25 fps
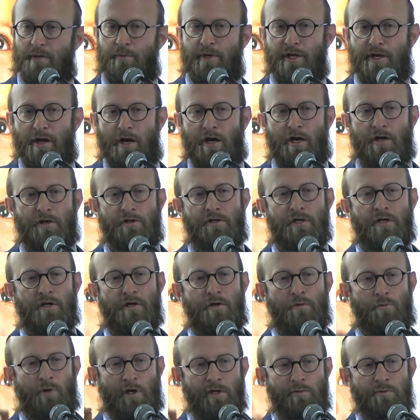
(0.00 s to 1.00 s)
then we know
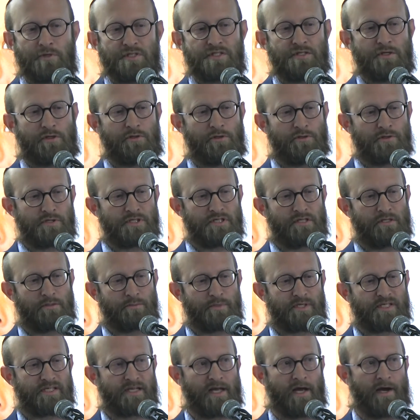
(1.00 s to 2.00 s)
what was the cause of the
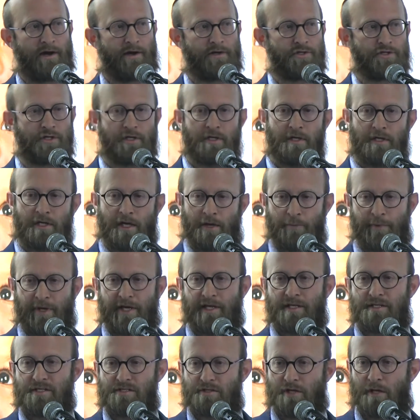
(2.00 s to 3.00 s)
miscarriage, and we
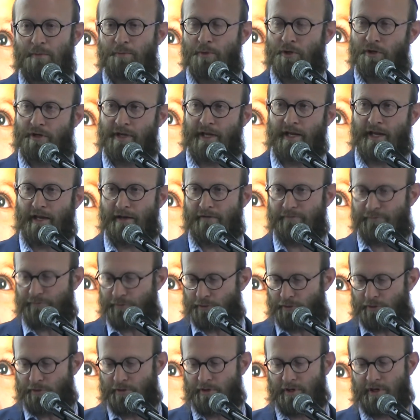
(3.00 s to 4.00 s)
can stop looking
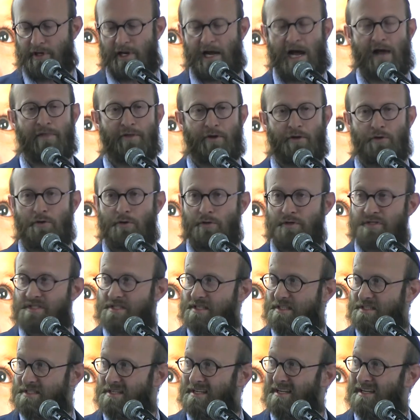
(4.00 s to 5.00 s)
for other
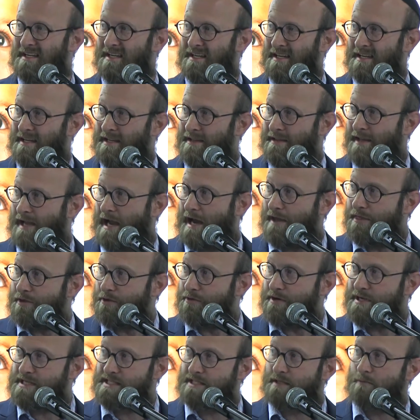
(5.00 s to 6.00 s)
causes. The other
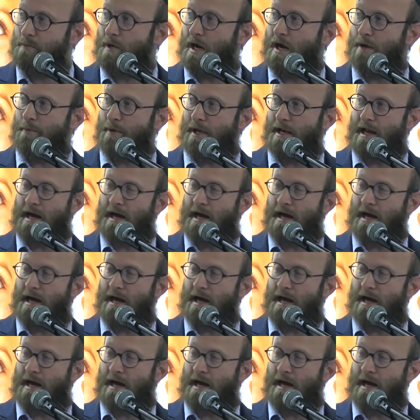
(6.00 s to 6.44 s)
reason why we